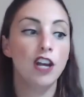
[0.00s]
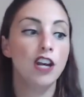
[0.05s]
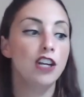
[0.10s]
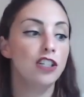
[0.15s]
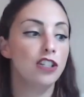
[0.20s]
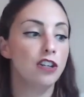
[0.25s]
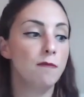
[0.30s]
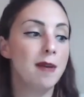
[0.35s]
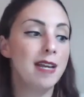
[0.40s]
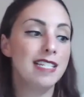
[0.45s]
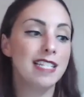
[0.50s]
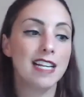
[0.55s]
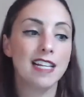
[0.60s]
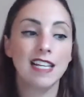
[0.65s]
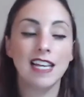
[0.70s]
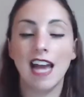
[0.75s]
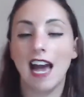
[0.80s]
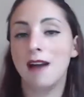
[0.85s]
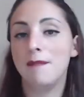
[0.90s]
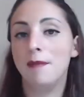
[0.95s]
So
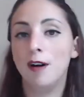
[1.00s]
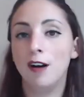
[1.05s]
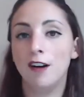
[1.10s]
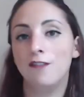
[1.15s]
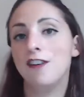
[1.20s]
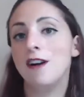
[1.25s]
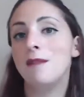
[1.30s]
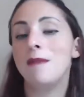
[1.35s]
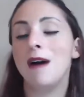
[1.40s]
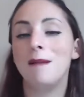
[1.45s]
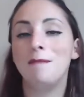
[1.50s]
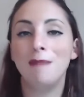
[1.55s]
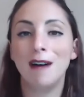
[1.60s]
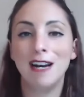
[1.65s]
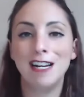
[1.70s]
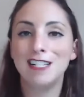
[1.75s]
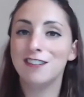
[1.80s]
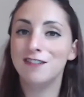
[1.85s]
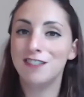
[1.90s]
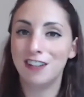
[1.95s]
basically, I pull from a
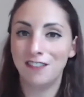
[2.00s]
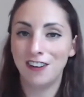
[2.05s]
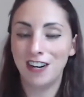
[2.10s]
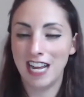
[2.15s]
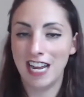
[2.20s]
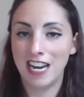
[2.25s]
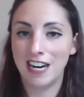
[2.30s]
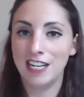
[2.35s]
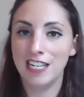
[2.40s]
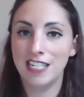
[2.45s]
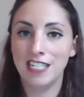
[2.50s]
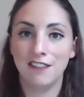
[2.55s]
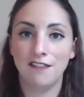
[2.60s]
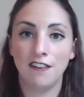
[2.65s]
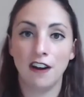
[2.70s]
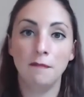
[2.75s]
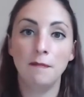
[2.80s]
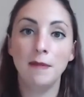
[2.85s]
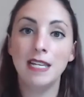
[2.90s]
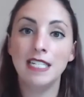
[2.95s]
bunch of different areas of
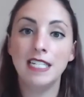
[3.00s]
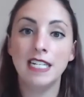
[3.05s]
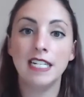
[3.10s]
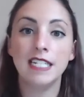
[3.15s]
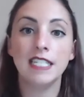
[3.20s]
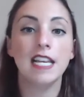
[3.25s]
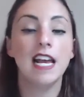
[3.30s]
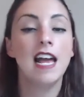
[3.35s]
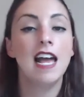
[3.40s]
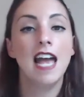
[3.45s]
our business